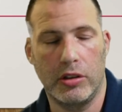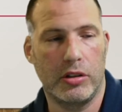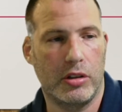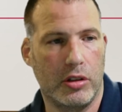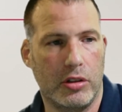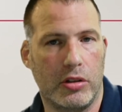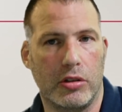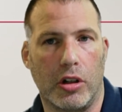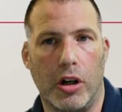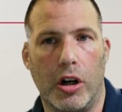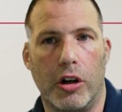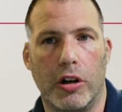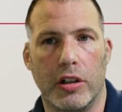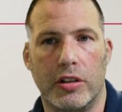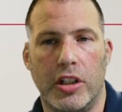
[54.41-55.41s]
since
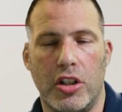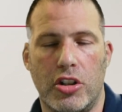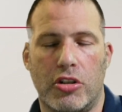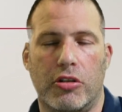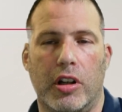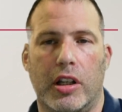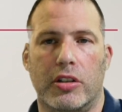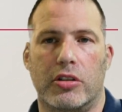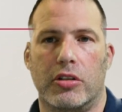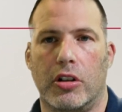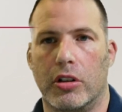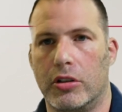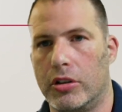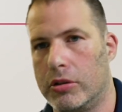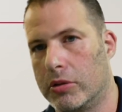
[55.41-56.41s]
all our districts
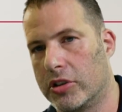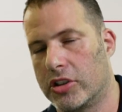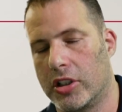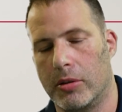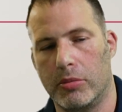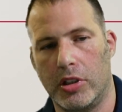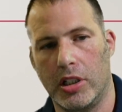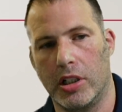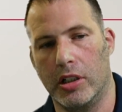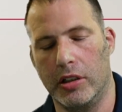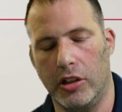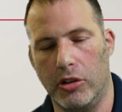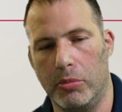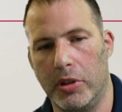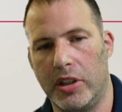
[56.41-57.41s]
are doing something a
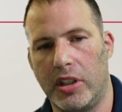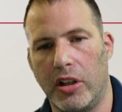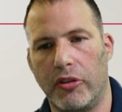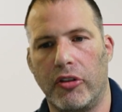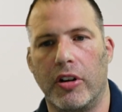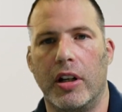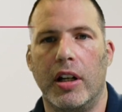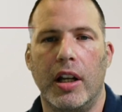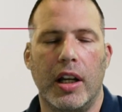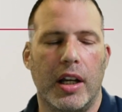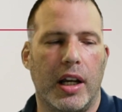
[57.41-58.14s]
little bit different,